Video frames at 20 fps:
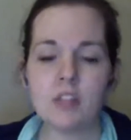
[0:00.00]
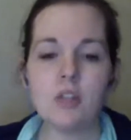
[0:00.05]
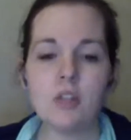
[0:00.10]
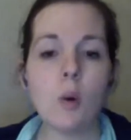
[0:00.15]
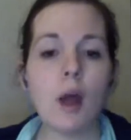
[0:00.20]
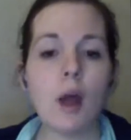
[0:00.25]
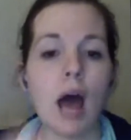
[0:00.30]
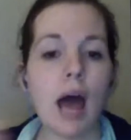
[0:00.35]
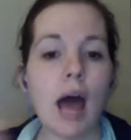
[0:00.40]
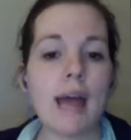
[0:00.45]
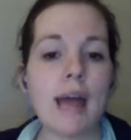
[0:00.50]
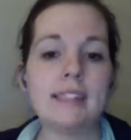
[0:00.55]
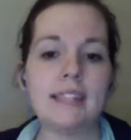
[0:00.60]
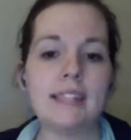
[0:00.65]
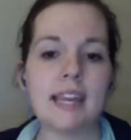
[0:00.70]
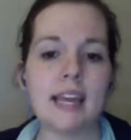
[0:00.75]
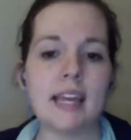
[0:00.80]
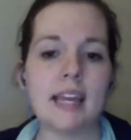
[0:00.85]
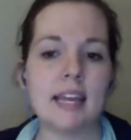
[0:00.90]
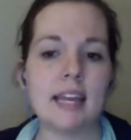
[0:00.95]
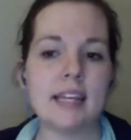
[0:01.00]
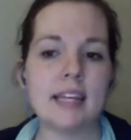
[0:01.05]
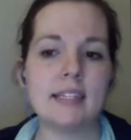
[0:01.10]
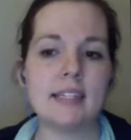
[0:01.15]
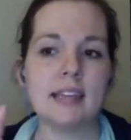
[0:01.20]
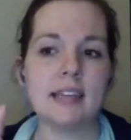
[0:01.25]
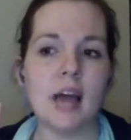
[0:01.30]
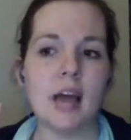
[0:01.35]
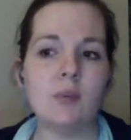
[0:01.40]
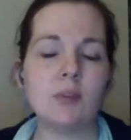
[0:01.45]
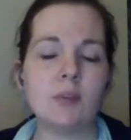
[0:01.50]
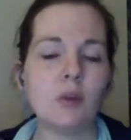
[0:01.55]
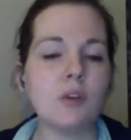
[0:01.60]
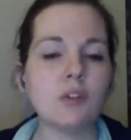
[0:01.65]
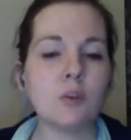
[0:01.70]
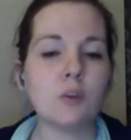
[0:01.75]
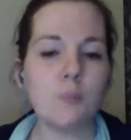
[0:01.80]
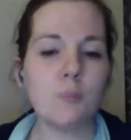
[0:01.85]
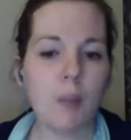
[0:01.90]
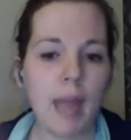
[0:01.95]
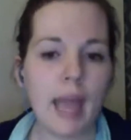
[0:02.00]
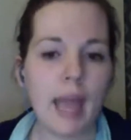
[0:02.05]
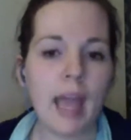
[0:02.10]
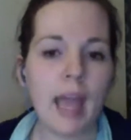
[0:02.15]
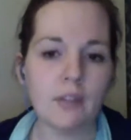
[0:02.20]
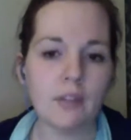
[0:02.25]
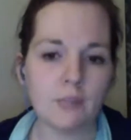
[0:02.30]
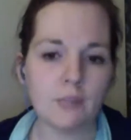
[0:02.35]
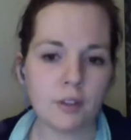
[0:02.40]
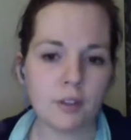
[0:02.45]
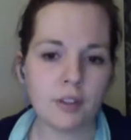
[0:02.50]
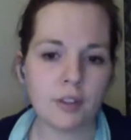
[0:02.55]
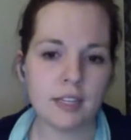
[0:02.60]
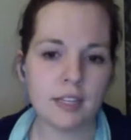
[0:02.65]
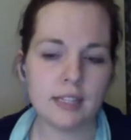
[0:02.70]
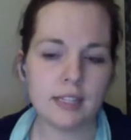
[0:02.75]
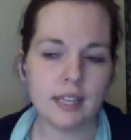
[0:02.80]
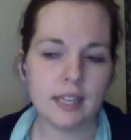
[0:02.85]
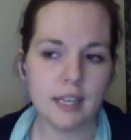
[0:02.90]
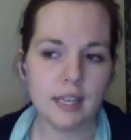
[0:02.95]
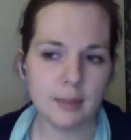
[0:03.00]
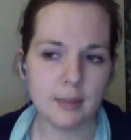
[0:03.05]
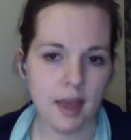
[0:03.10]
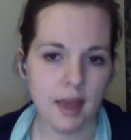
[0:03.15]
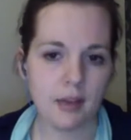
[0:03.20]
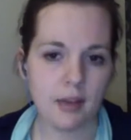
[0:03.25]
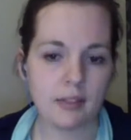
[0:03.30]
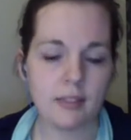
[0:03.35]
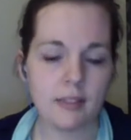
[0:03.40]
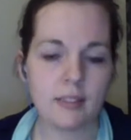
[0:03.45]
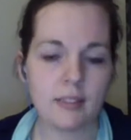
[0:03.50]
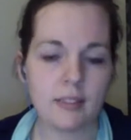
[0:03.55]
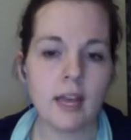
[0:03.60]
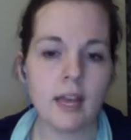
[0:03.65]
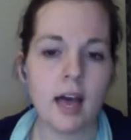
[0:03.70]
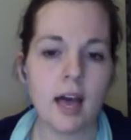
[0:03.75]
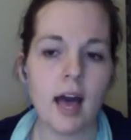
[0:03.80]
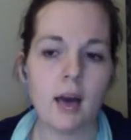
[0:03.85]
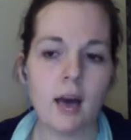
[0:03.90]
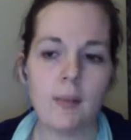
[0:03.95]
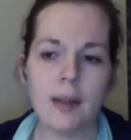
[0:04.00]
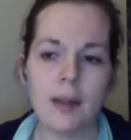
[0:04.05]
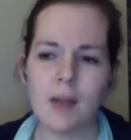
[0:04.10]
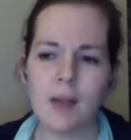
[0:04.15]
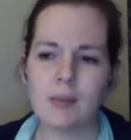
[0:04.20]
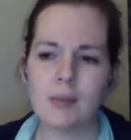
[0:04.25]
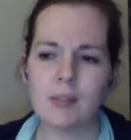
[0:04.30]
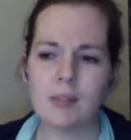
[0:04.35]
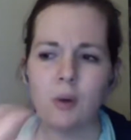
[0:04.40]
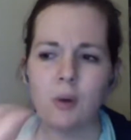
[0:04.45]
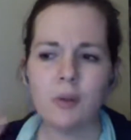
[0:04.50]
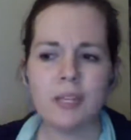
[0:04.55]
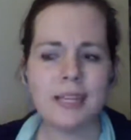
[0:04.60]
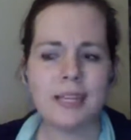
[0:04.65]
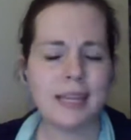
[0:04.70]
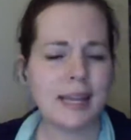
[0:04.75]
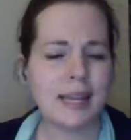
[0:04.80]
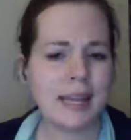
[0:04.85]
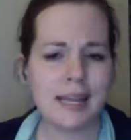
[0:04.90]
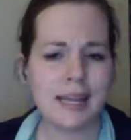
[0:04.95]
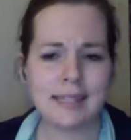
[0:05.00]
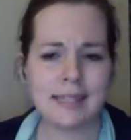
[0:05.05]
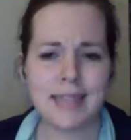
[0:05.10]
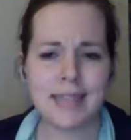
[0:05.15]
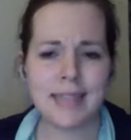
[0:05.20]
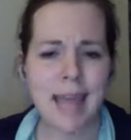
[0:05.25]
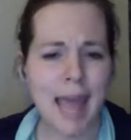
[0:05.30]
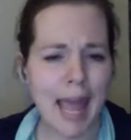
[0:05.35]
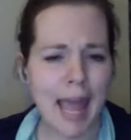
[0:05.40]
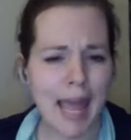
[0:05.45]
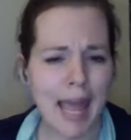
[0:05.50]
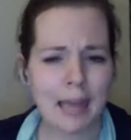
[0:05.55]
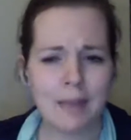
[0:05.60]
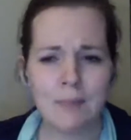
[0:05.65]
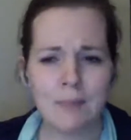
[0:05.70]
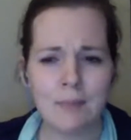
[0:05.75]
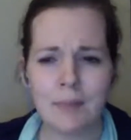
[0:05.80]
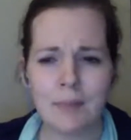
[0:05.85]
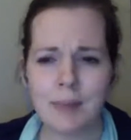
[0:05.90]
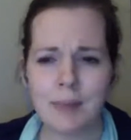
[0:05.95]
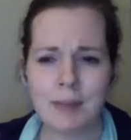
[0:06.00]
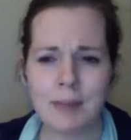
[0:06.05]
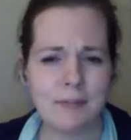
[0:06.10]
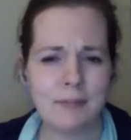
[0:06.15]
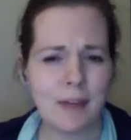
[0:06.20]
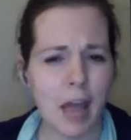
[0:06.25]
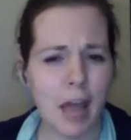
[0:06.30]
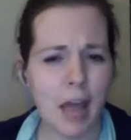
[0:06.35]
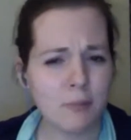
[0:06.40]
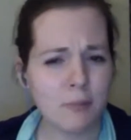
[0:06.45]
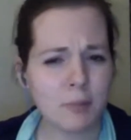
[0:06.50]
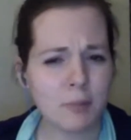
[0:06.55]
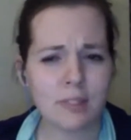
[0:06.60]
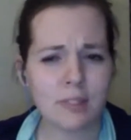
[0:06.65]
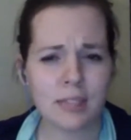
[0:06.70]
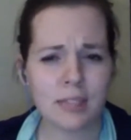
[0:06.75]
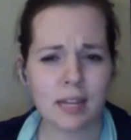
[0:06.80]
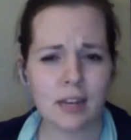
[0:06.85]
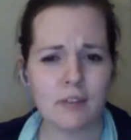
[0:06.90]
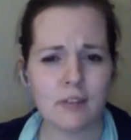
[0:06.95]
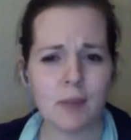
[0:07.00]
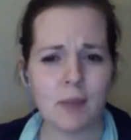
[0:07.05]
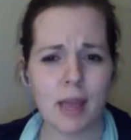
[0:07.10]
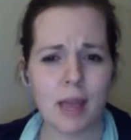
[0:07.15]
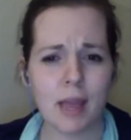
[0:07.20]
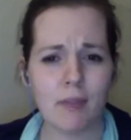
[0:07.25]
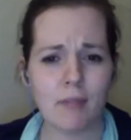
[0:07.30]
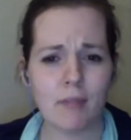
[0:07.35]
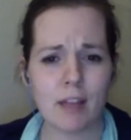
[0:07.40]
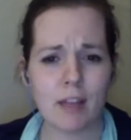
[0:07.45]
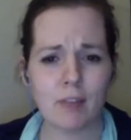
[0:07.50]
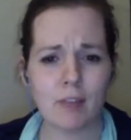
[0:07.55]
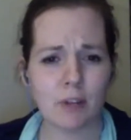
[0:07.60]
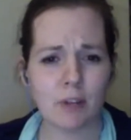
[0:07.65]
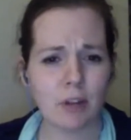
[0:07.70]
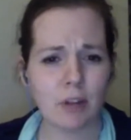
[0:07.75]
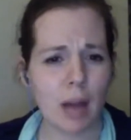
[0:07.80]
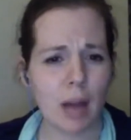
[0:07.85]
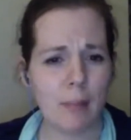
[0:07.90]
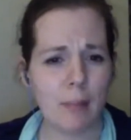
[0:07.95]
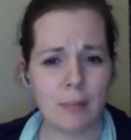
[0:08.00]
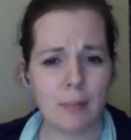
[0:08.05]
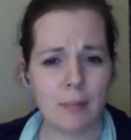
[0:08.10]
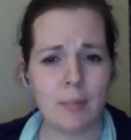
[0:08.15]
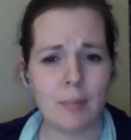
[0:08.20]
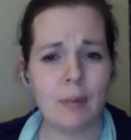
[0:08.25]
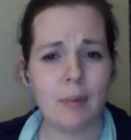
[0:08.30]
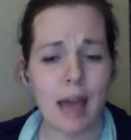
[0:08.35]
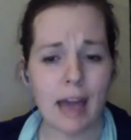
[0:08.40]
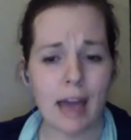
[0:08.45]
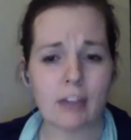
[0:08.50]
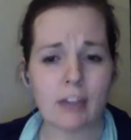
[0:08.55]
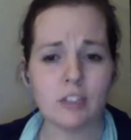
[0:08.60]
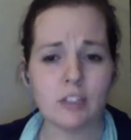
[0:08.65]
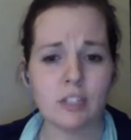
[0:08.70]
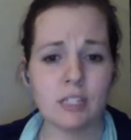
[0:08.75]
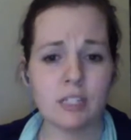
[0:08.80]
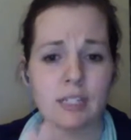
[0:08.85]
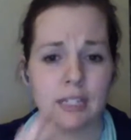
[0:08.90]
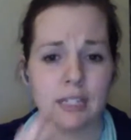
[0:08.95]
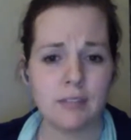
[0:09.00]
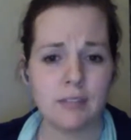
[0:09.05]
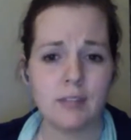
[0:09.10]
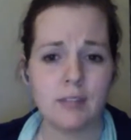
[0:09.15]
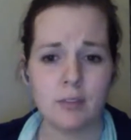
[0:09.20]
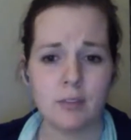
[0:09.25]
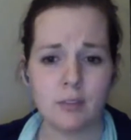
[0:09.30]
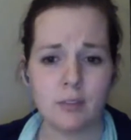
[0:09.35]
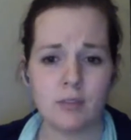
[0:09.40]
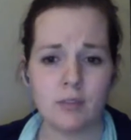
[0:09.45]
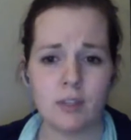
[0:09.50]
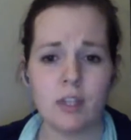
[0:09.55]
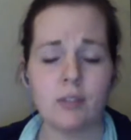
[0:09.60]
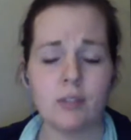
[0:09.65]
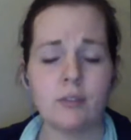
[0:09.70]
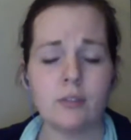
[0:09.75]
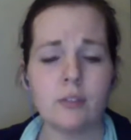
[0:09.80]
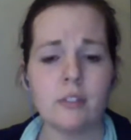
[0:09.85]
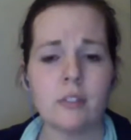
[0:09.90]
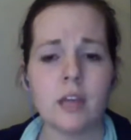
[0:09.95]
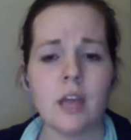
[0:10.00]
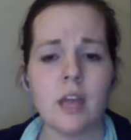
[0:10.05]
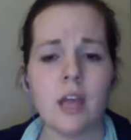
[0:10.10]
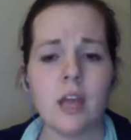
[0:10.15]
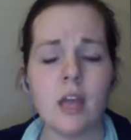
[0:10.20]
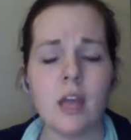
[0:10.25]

So what I did is I was also paying for these emails, and I was only getting 10, maybe 5% of my advanced reader copy people actually leaving reviews.